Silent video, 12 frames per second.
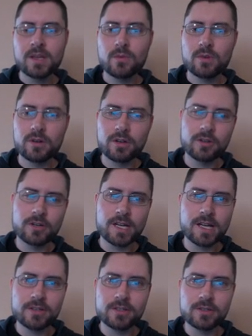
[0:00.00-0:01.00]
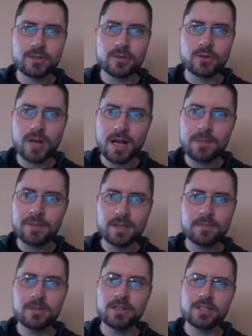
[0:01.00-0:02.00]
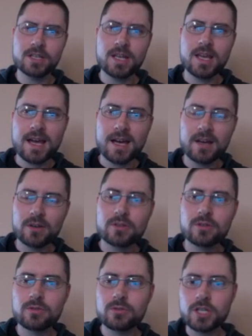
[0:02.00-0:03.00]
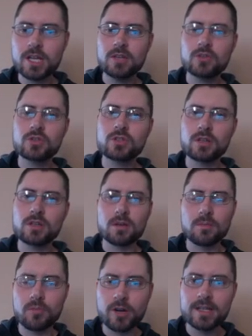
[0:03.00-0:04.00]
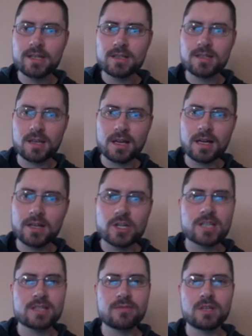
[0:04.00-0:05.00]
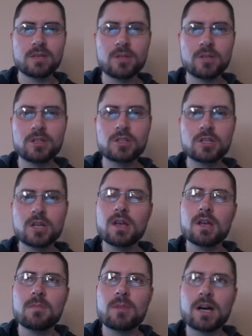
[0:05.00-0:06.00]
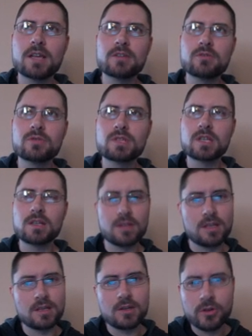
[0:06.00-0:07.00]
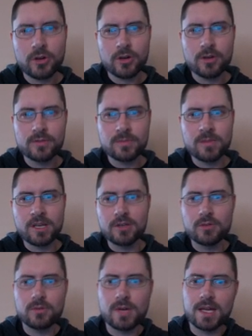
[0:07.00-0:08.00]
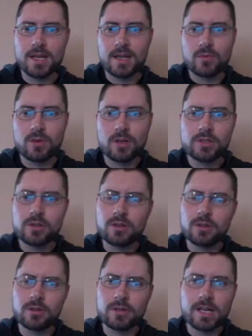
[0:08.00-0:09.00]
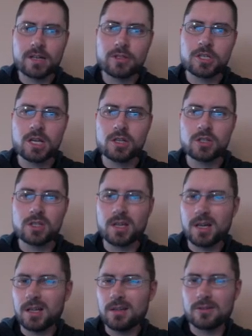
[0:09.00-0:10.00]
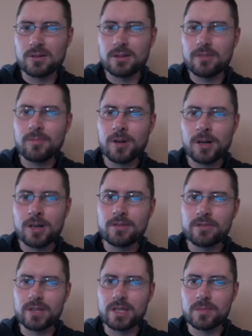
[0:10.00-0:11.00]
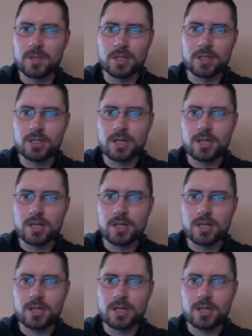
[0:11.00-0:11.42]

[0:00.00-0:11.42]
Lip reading: We're going to learn how to crop an image, how to change the brightness and contrast of an image by using the curves menu, and we're also going to learn how to change the color of part of an image